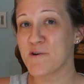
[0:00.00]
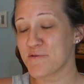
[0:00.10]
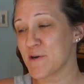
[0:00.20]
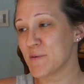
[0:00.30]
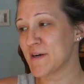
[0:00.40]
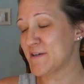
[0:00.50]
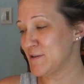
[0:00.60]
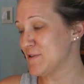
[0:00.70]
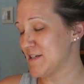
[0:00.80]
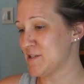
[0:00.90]
don't think we're gonna
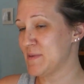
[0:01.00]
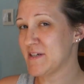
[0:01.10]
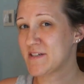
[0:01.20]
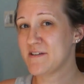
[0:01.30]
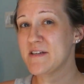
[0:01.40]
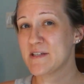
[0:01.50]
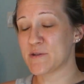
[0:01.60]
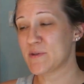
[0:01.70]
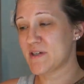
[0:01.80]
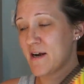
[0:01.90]
use this because I think this
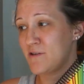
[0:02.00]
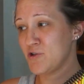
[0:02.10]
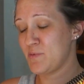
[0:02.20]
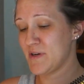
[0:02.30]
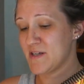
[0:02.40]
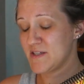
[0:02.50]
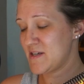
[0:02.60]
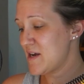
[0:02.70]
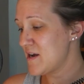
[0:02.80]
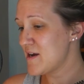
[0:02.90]
was kind of
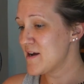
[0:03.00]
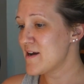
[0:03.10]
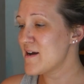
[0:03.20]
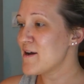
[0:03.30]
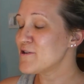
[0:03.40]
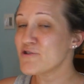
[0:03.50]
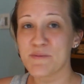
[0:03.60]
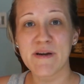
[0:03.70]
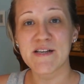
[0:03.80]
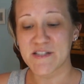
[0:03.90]

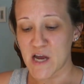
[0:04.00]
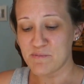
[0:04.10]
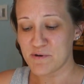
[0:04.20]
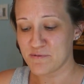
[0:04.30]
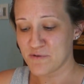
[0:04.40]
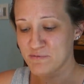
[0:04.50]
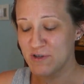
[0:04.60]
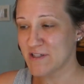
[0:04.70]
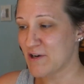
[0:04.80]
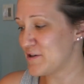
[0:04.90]
tripping us up when
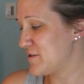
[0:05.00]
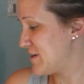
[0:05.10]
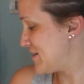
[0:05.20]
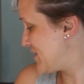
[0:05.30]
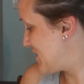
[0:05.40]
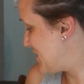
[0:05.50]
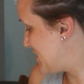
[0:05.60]
we started this.